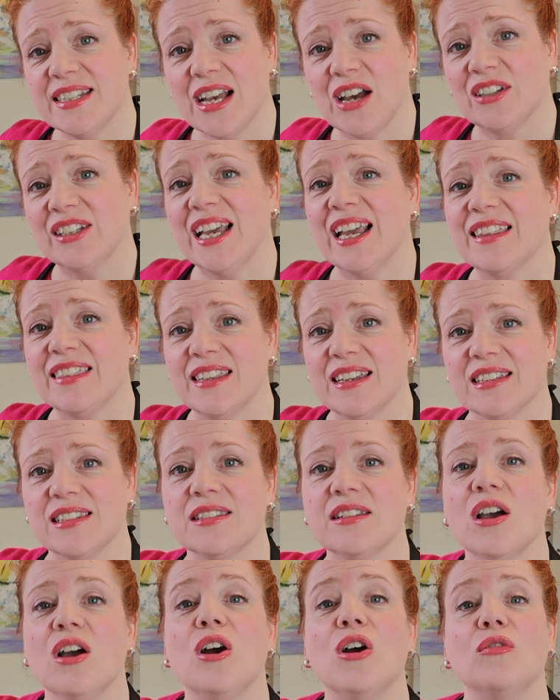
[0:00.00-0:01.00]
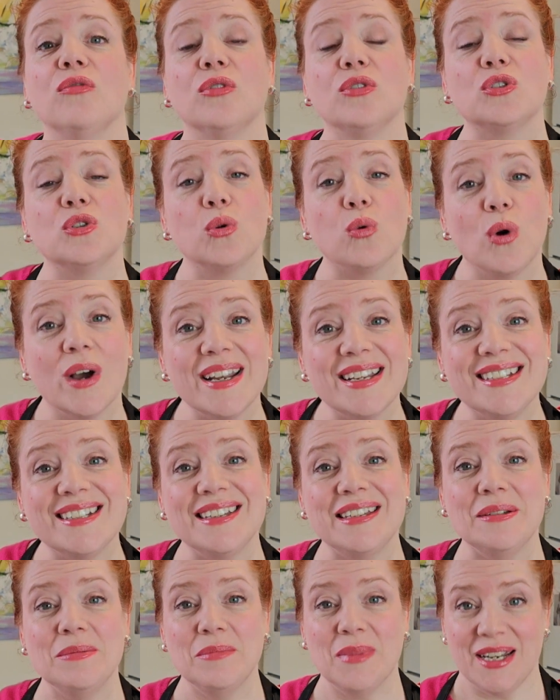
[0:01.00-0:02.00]
down like this for
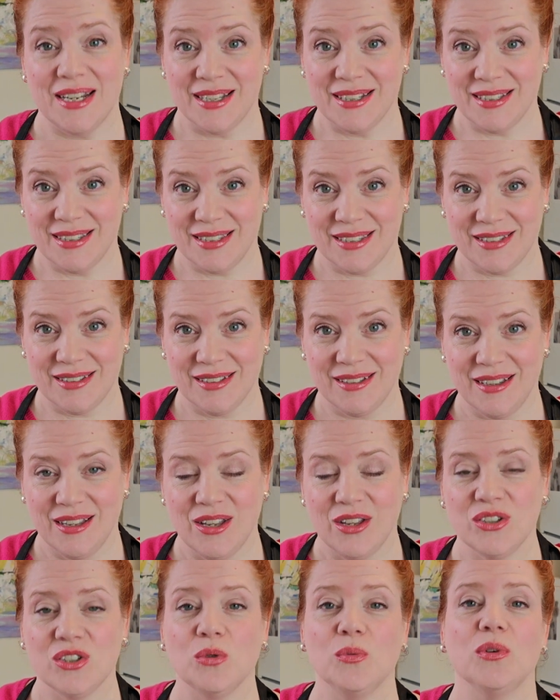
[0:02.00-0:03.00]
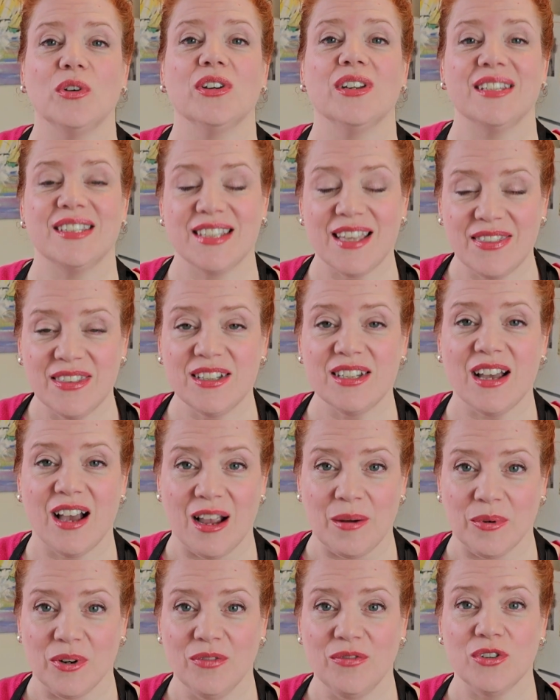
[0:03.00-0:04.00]
20 minutes. So we're going to set the
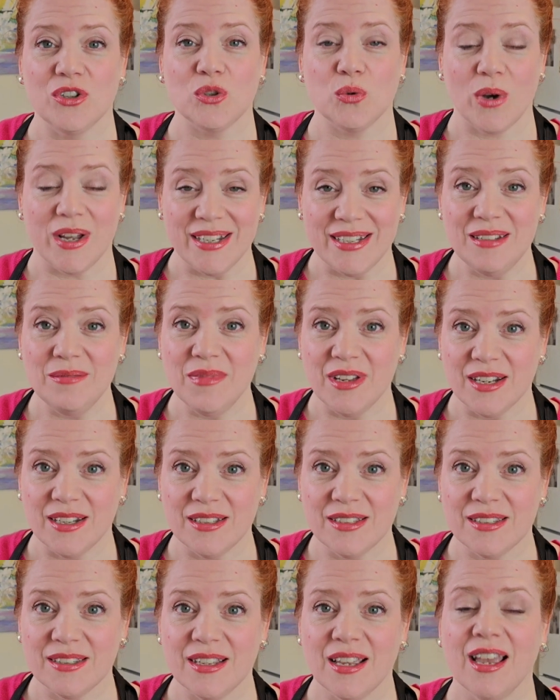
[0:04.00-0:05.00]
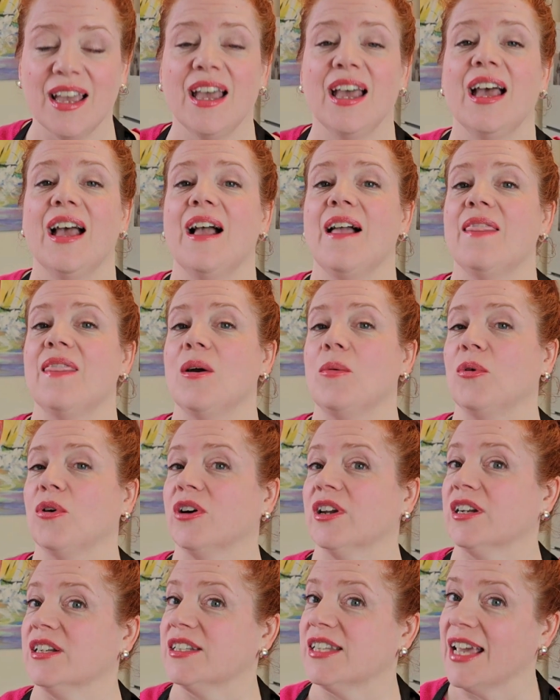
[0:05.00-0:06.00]
timer for 20 minutes. Then we're
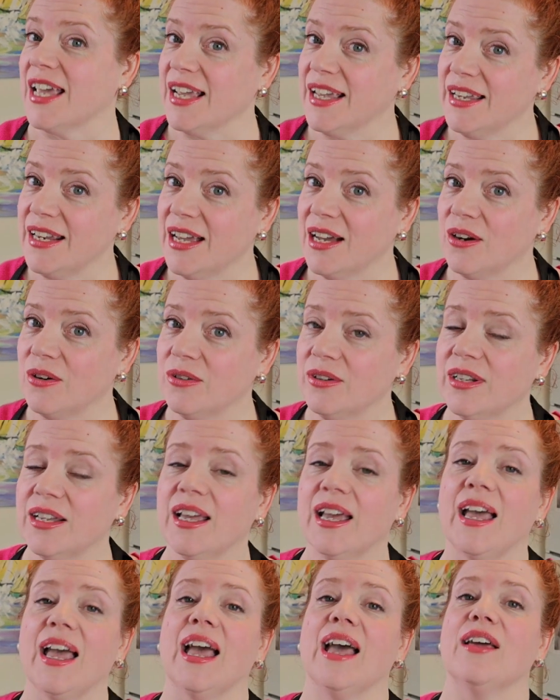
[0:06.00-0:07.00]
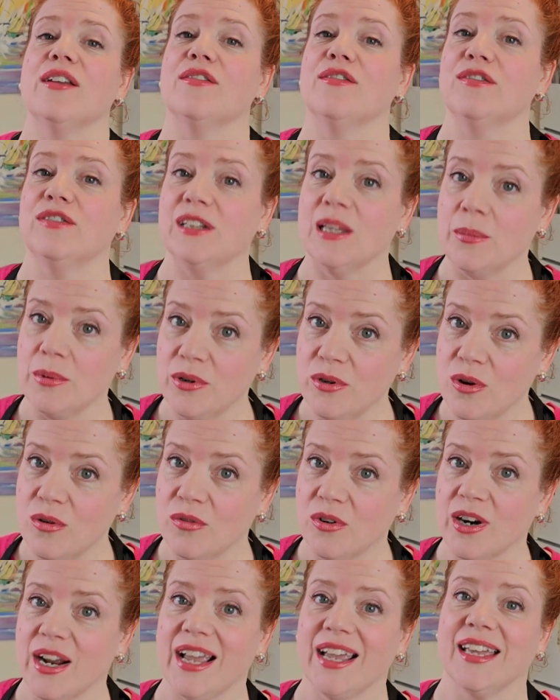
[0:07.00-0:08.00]
going to take it out and flip it over
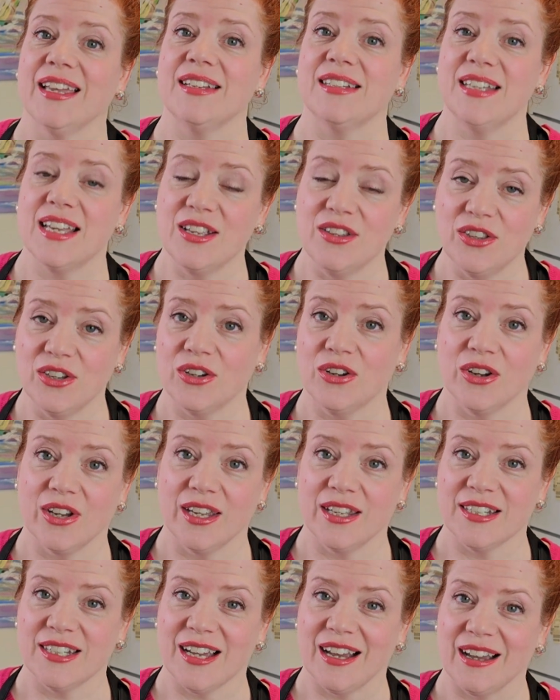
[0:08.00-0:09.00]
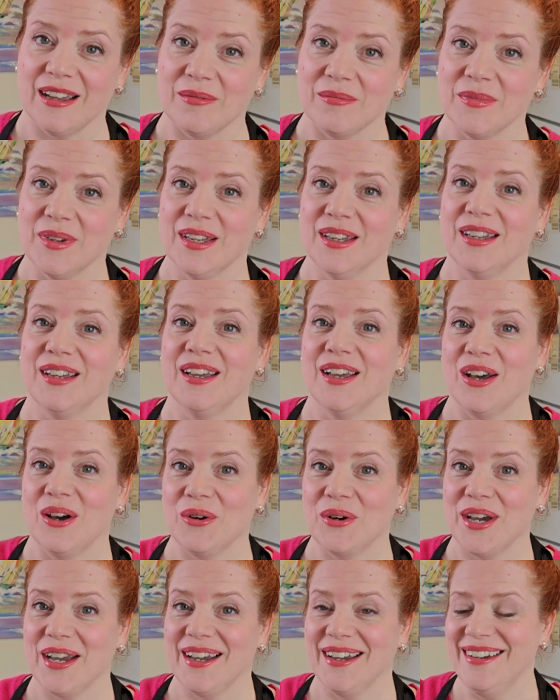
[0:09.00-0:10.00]
and continue the cooking time.
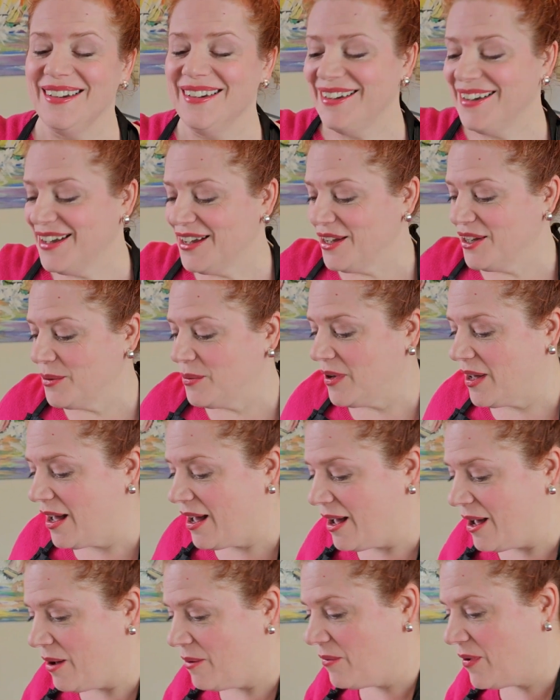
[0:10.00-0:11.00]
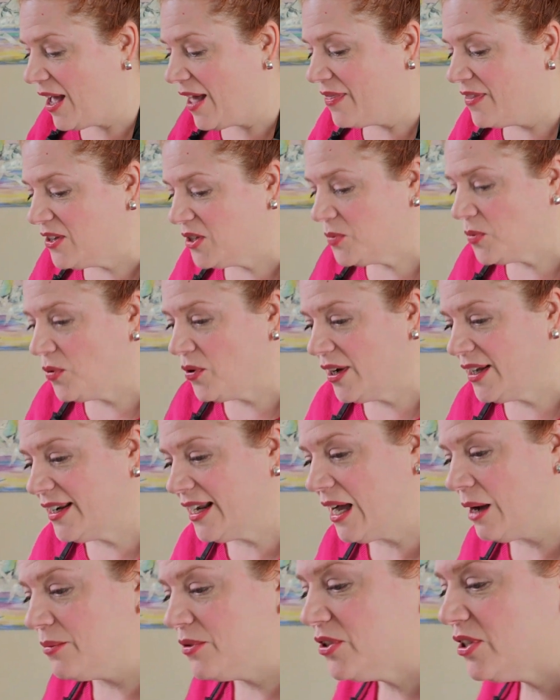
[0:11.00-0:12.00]
Okay? At this point now,
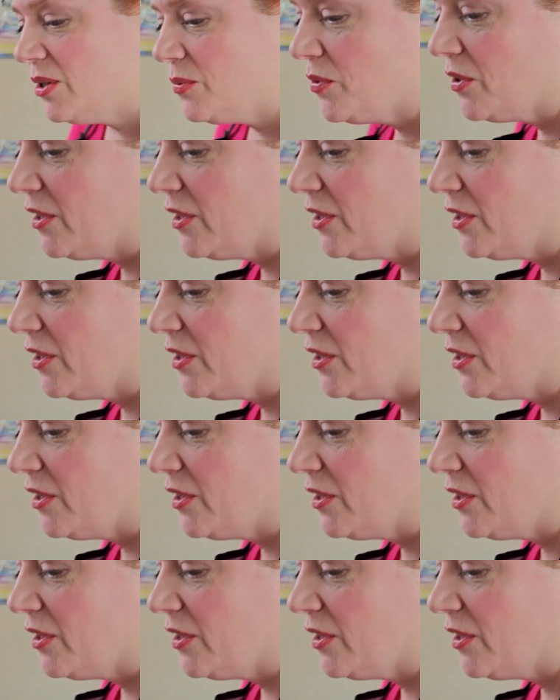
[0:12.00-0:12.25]
I'm just going to put